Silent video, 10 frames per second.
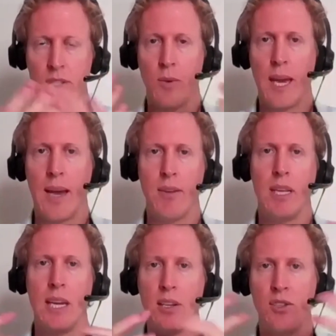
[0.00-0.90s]
So we have an
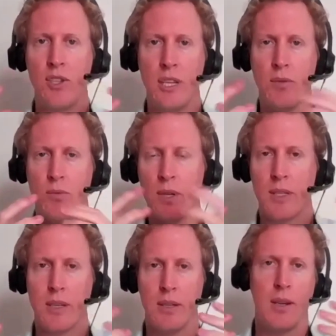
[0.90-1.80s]
ESG
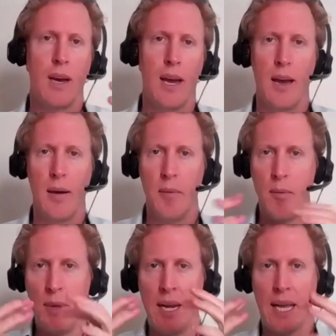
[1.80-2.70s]
risk
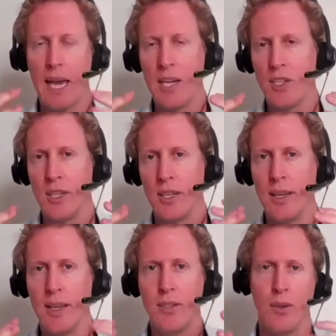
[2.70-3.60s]
mitigation
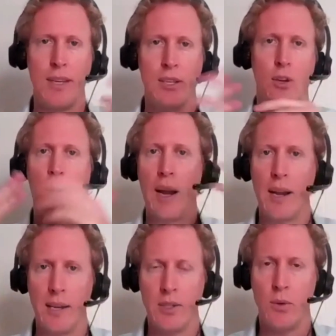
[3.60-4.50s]
sort of integrated
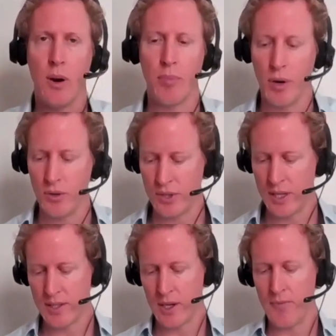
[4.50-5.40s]
into our
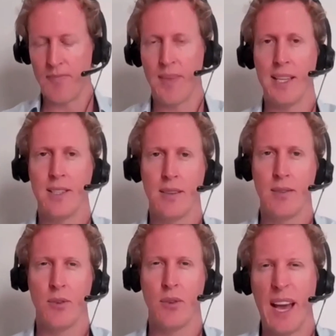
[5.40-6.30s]
process. So
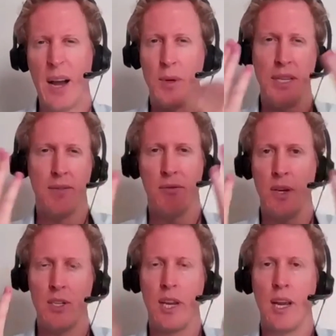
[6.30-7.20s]
that's sort of how we
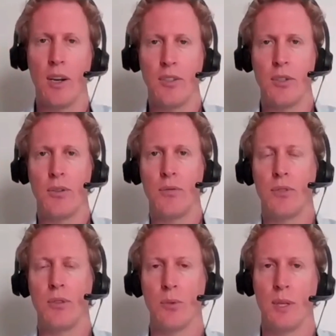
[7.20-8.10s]
differentiate our two
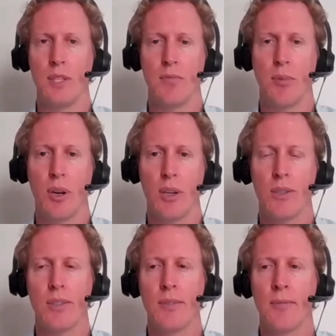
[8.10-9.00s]
suites of products.